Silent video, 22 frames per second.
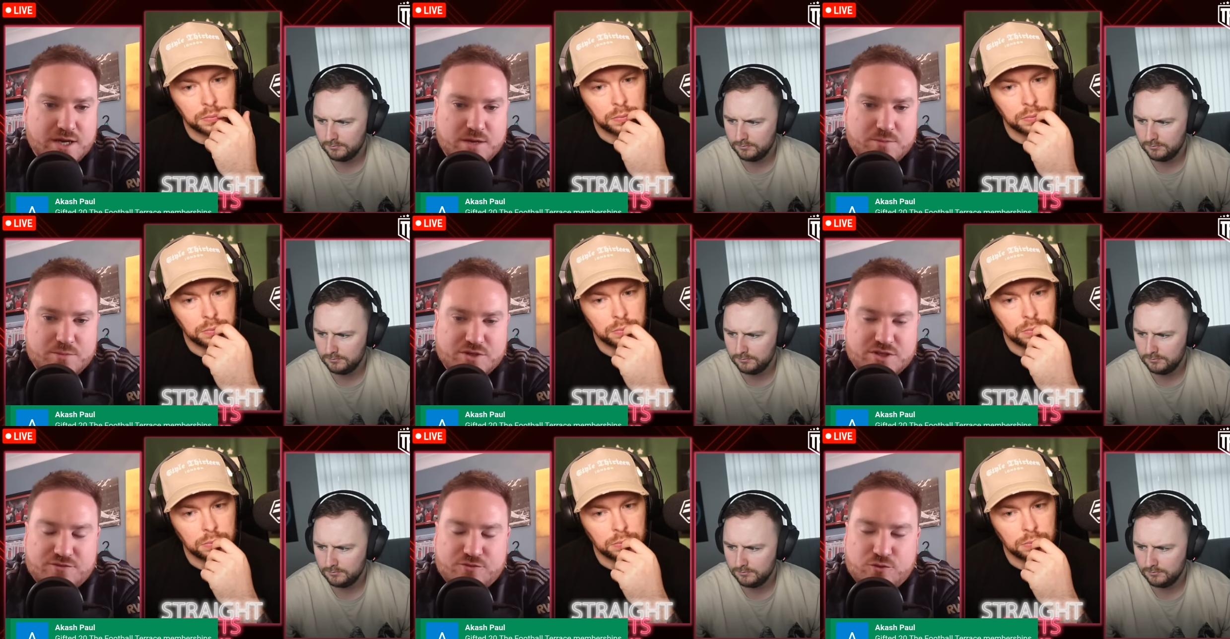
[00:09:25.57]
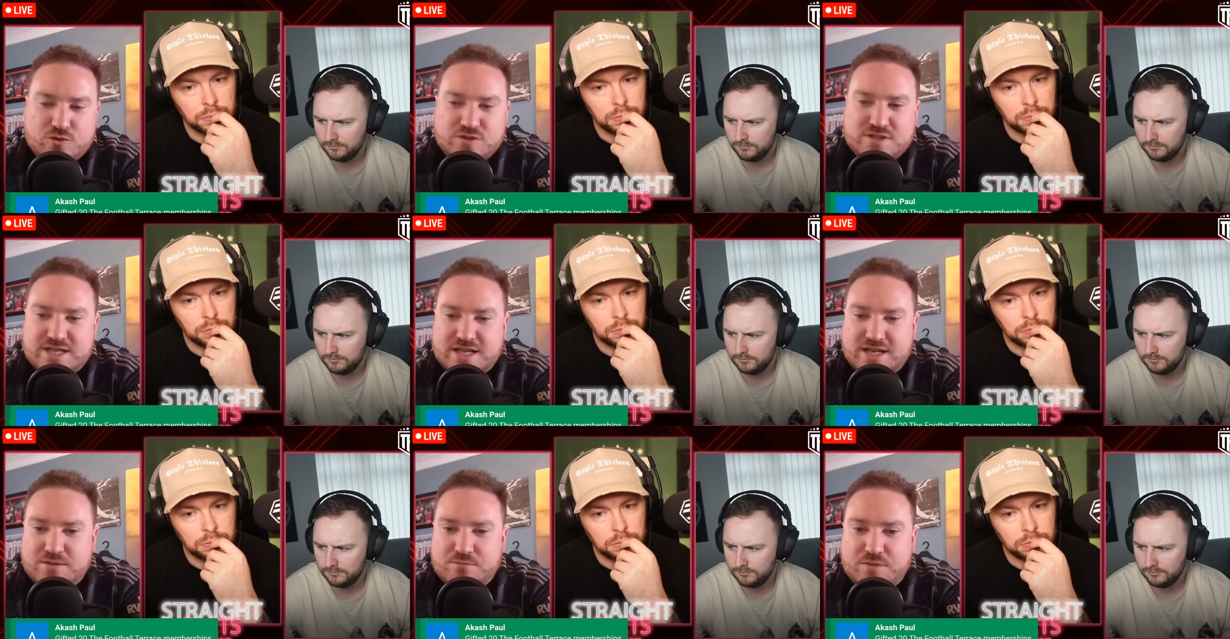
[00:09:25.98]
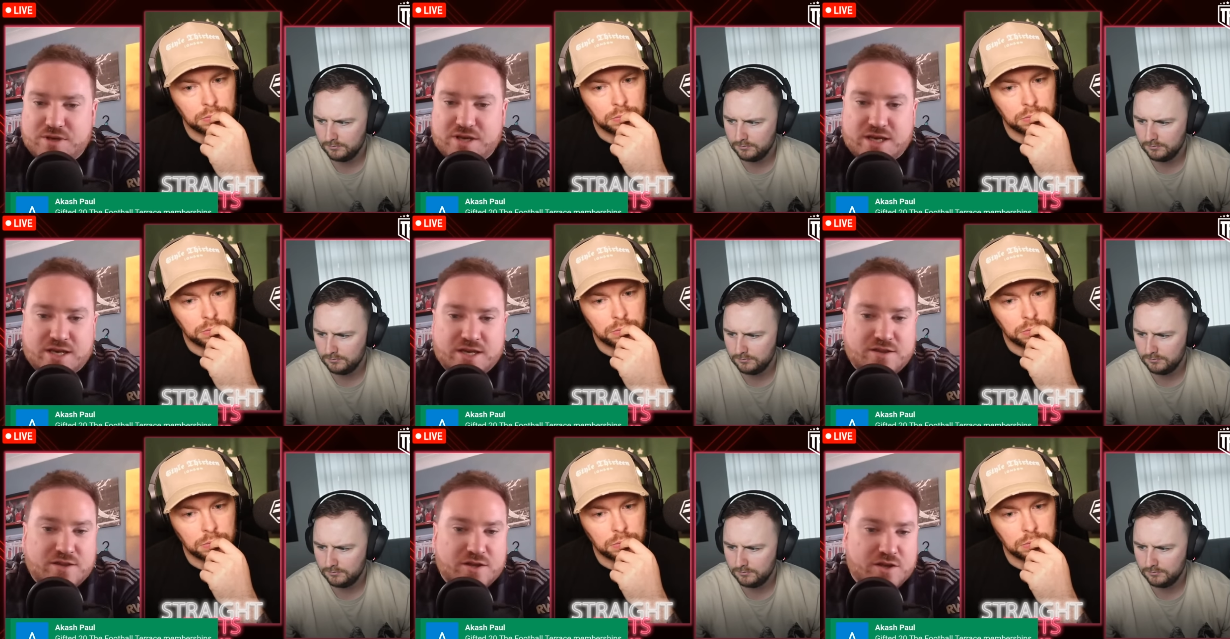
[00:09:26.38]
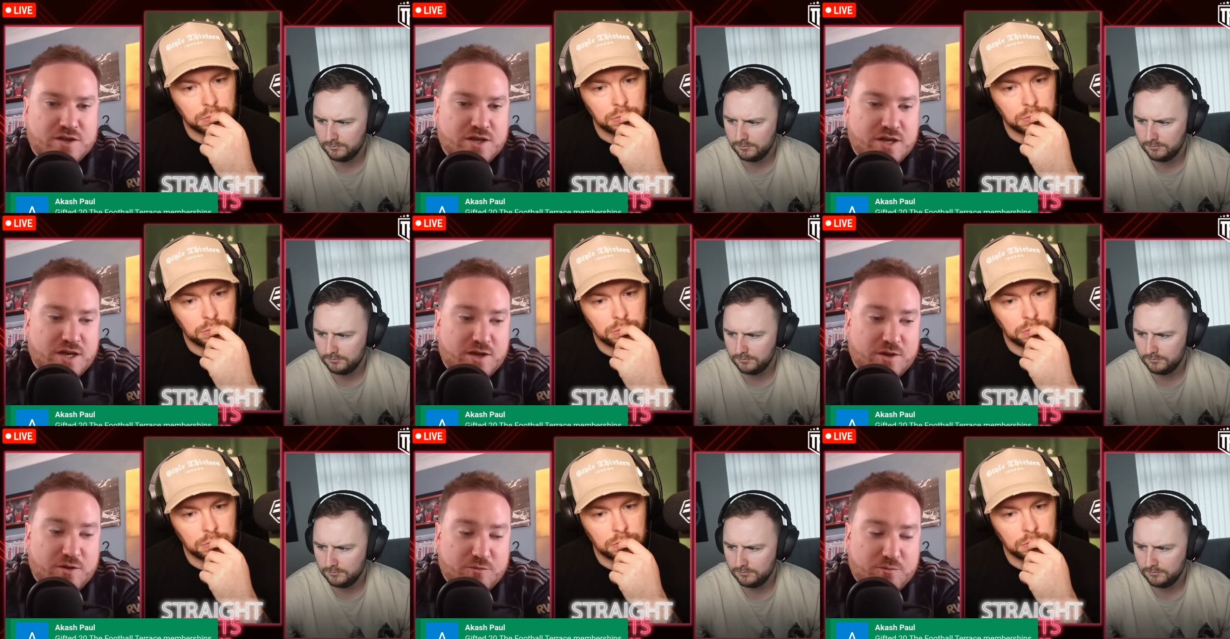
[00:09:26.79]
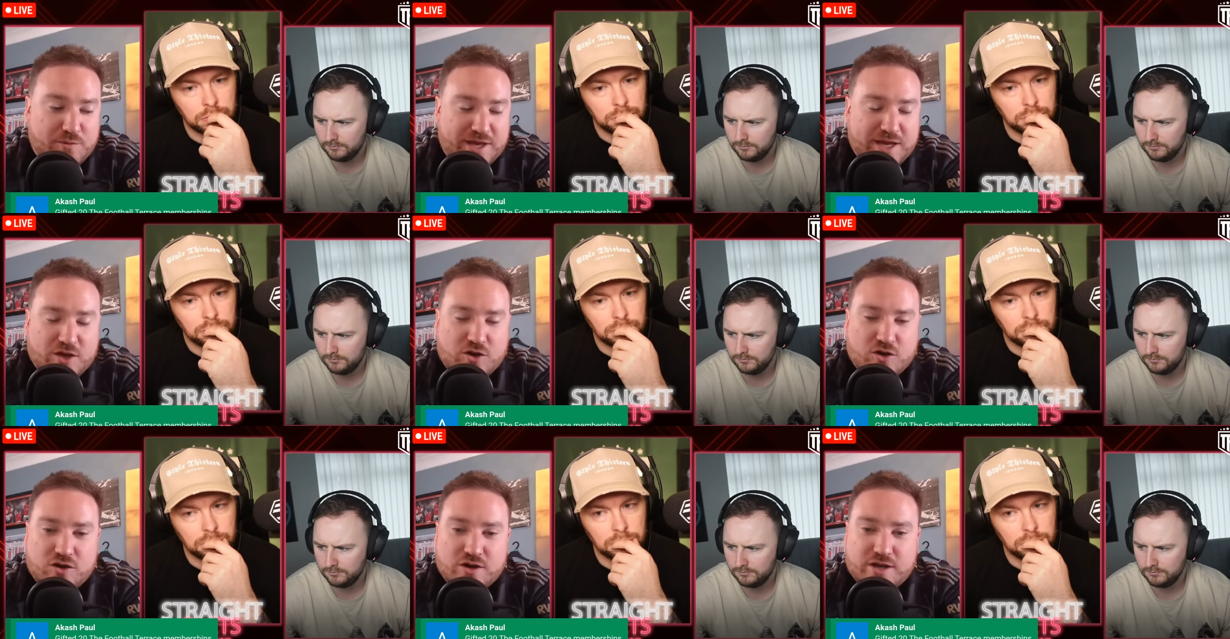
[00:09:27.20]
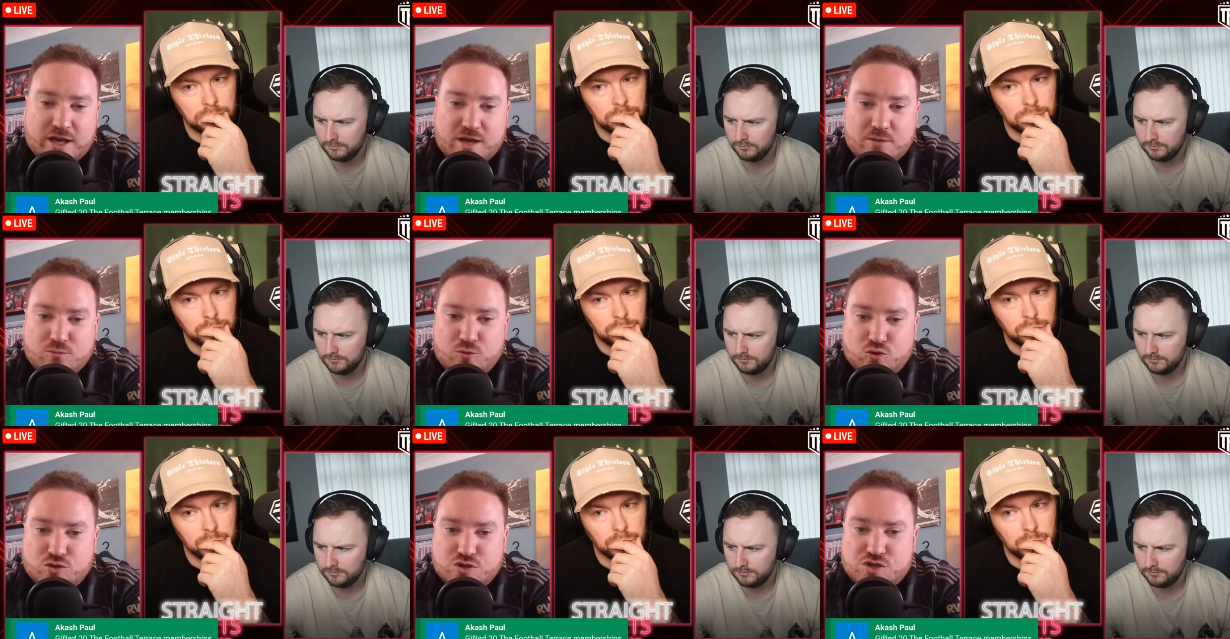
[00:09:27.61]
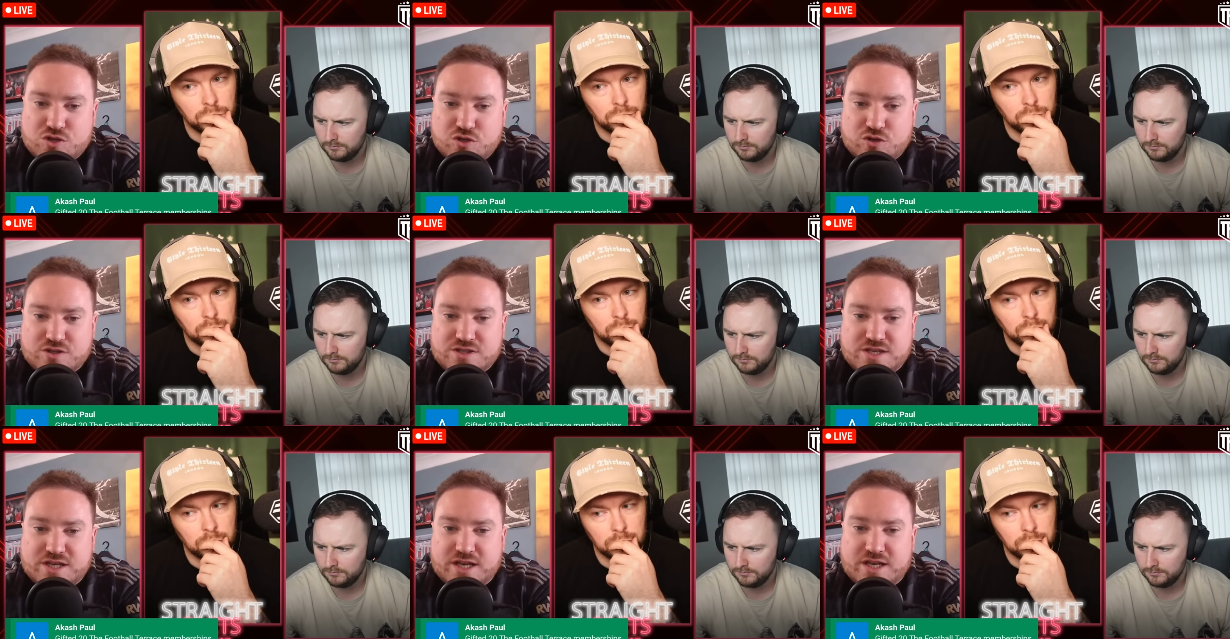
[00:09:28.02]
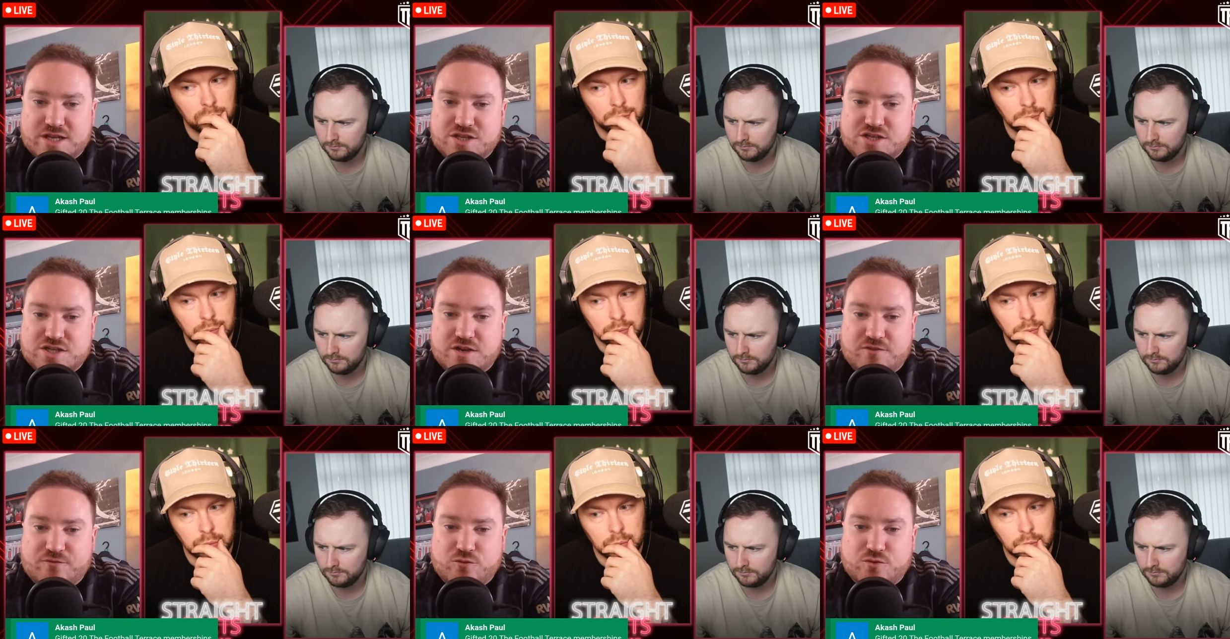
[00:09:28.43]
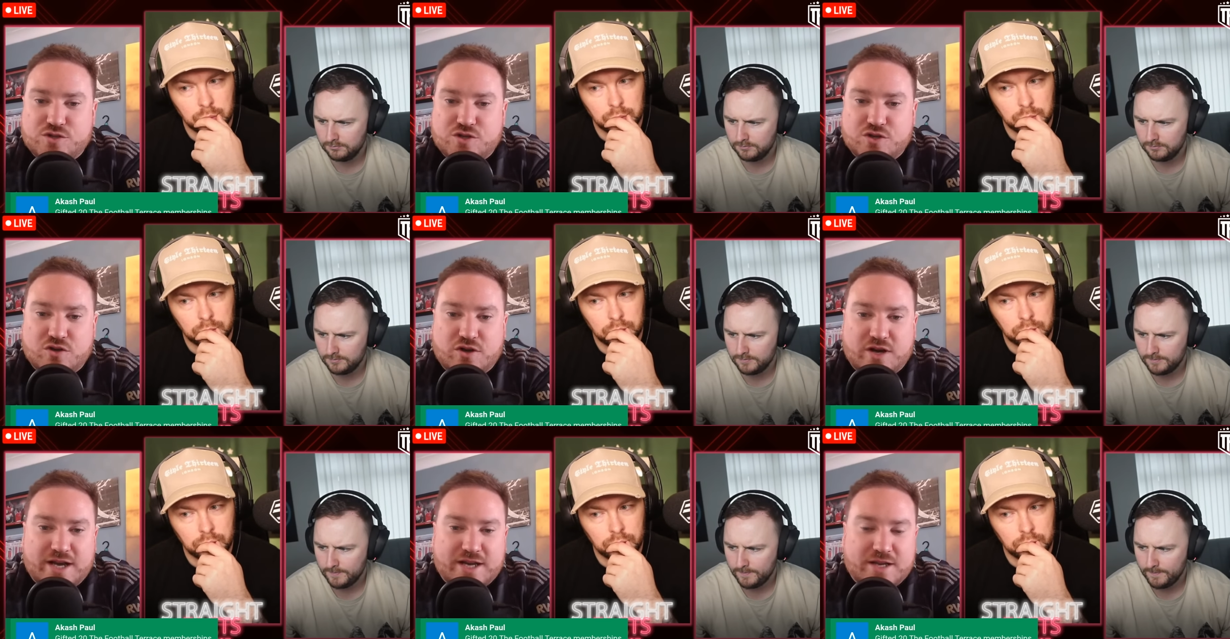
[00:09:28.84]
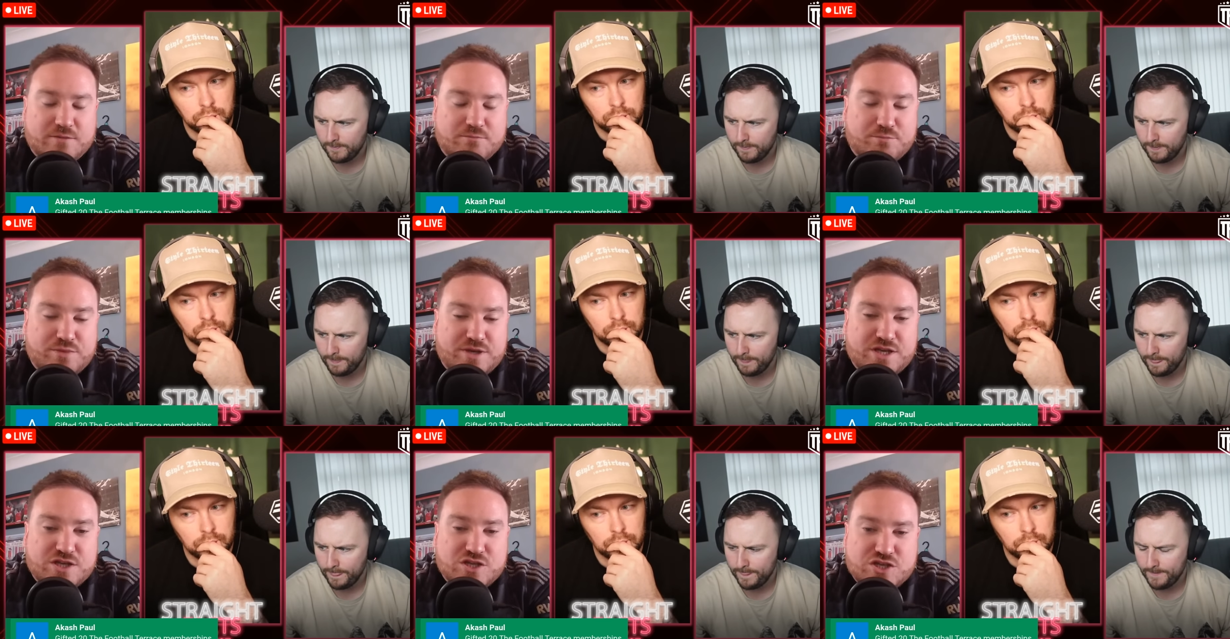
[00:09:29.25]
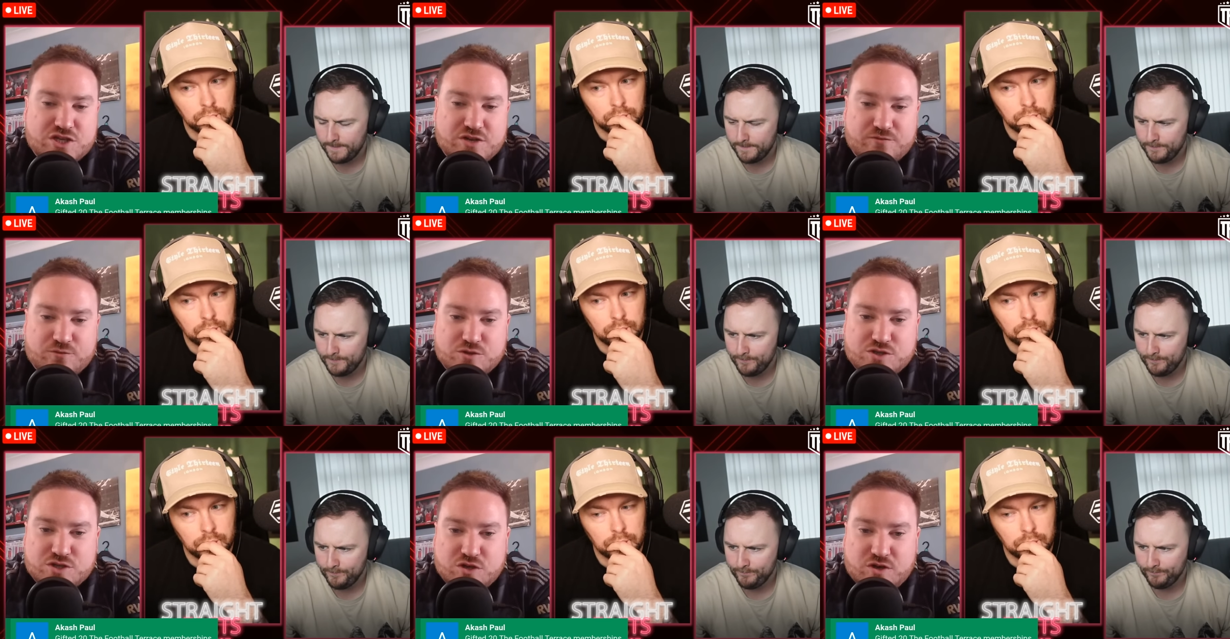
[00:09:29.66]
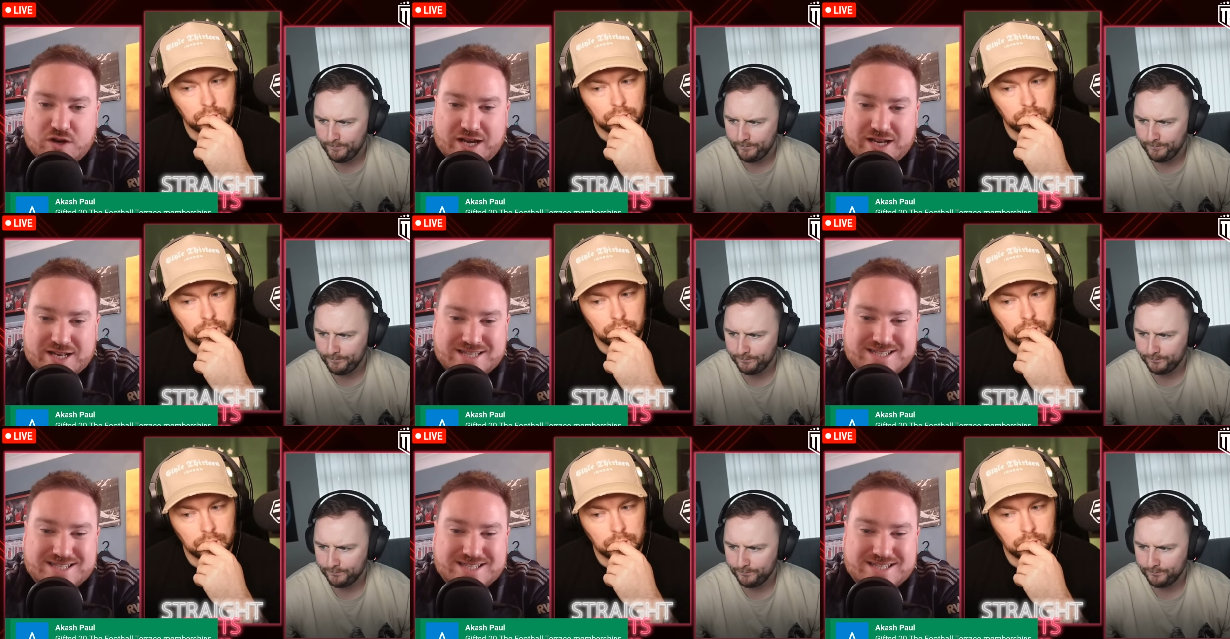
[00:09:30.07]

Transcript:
Speaker 1: Because if you're telling me that they can't get more shots against Sheffield United and beat Sheffield United,